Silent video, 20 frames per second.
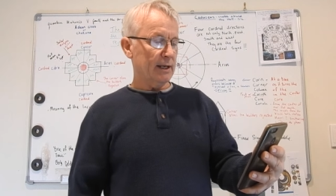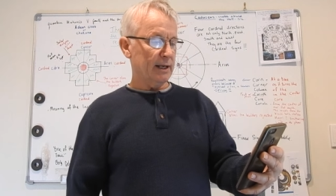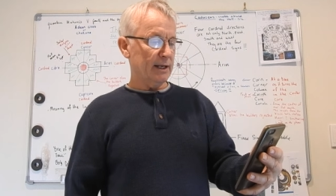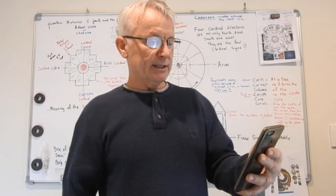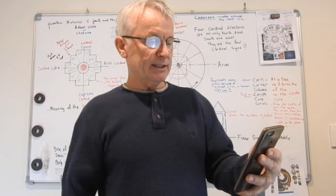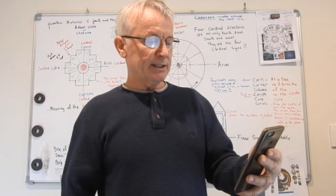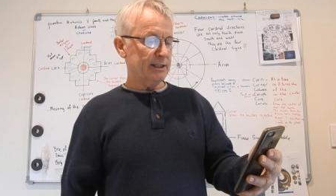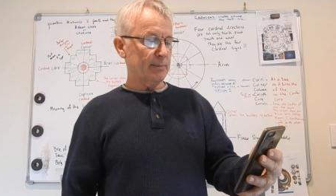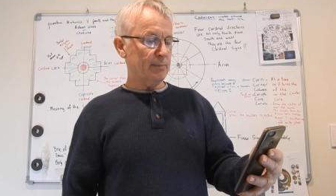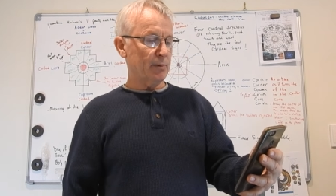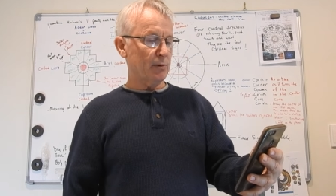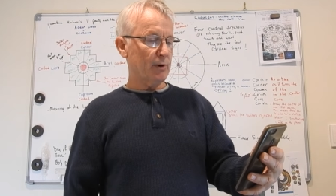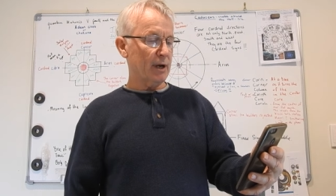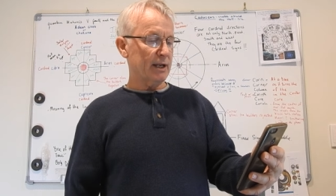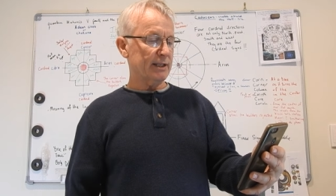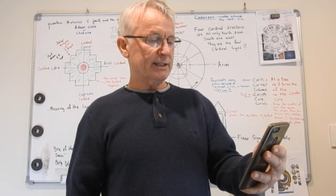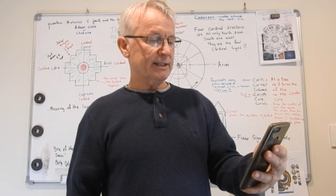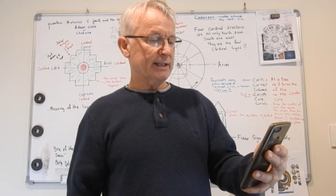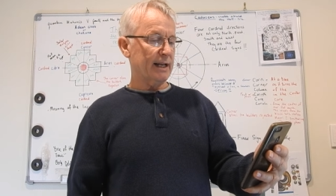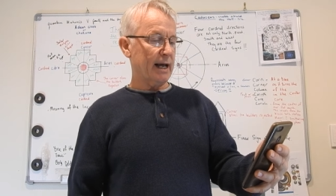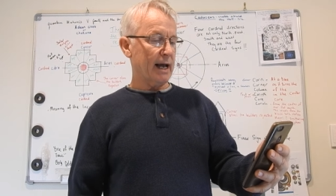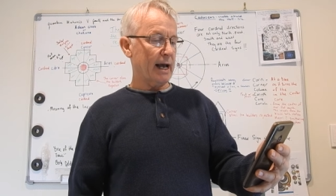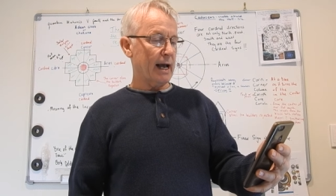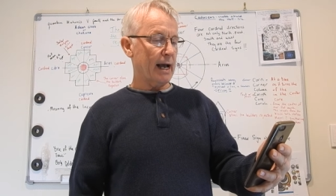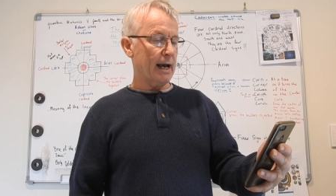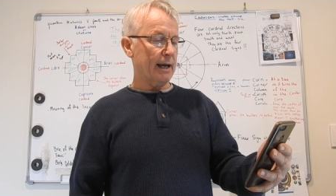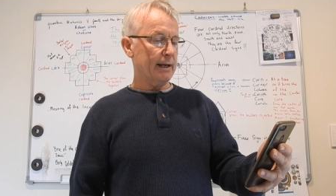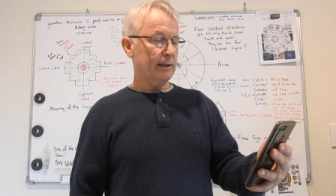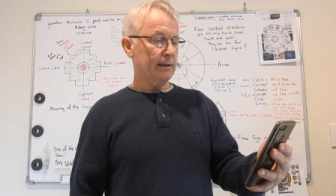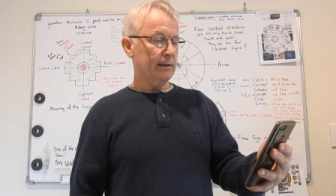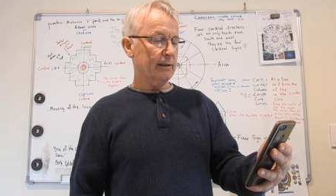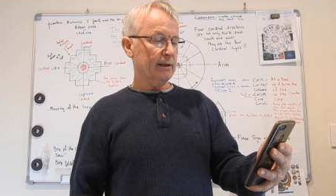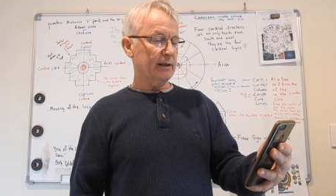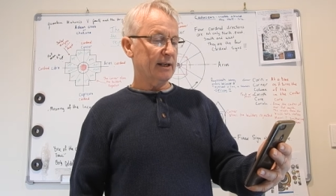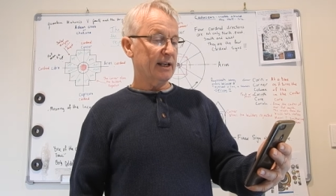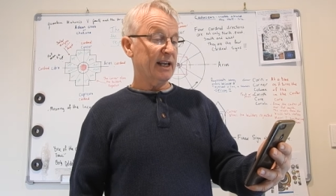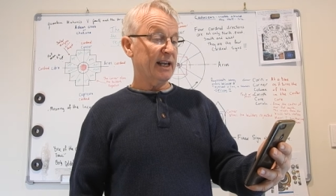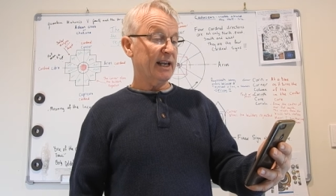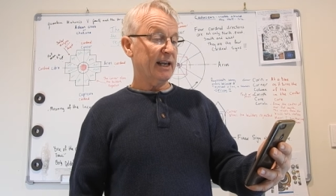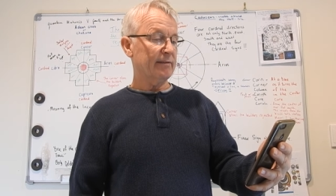He separates An,
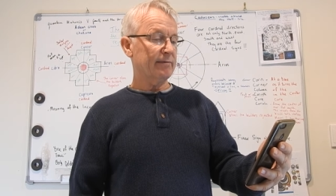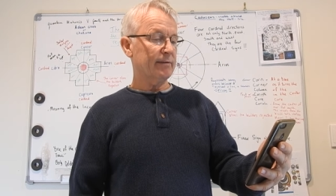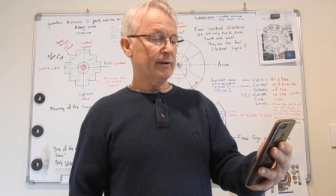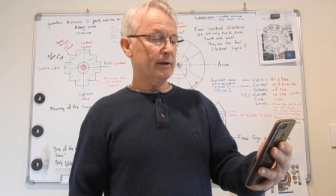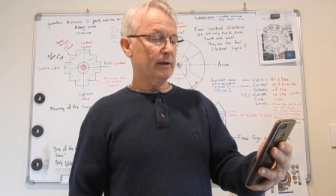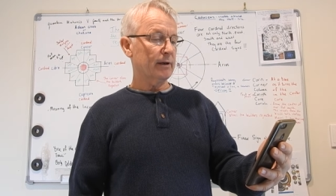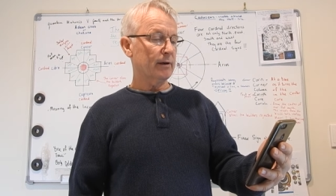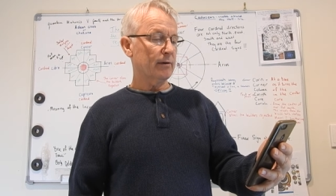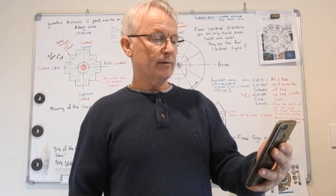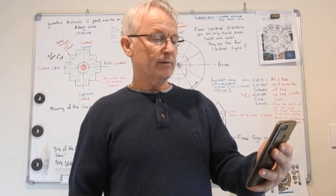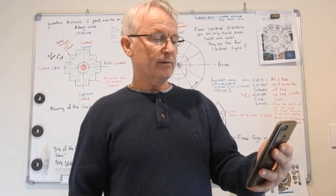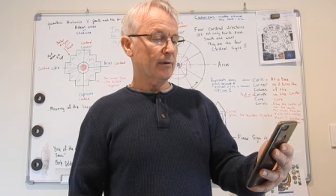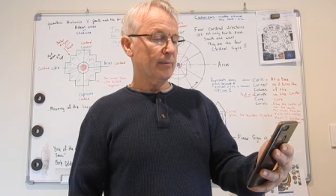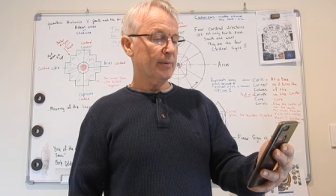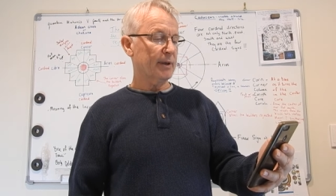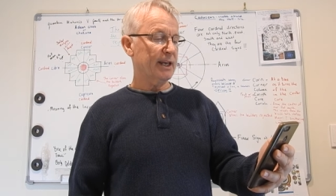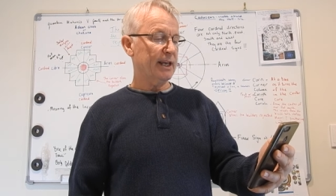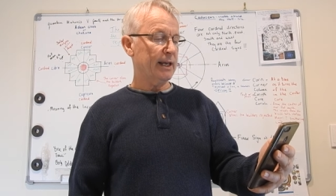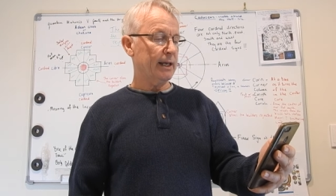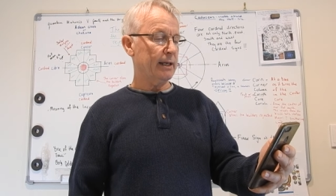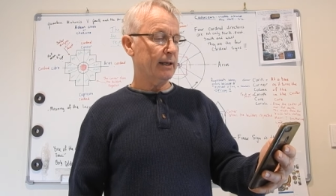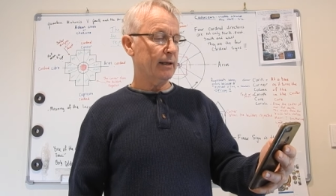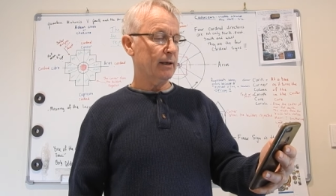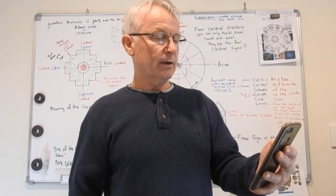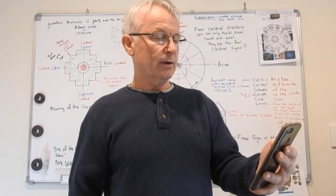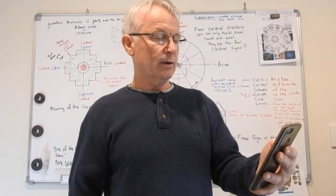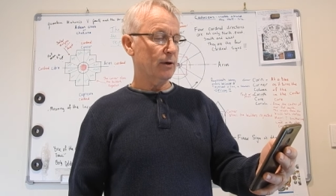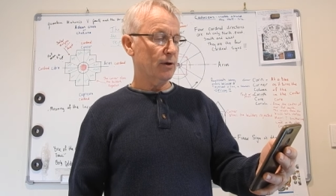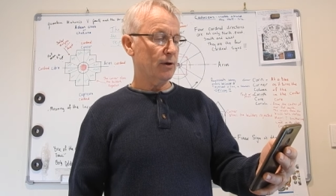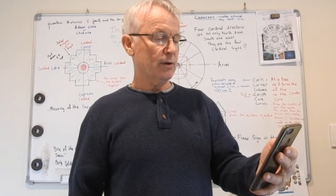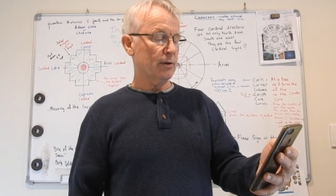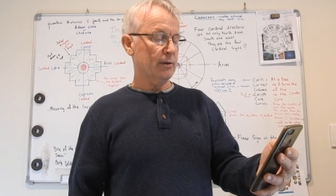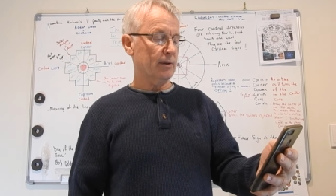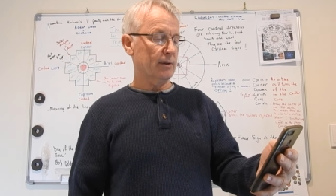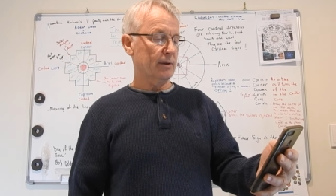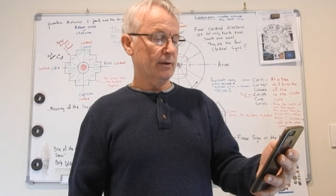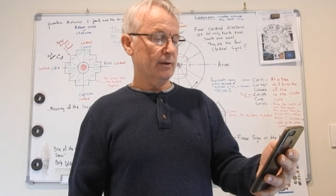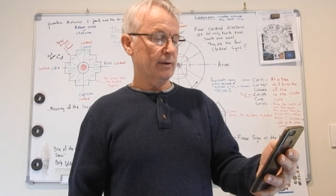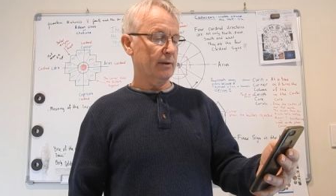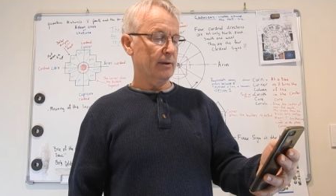heaven, from Ki, earth.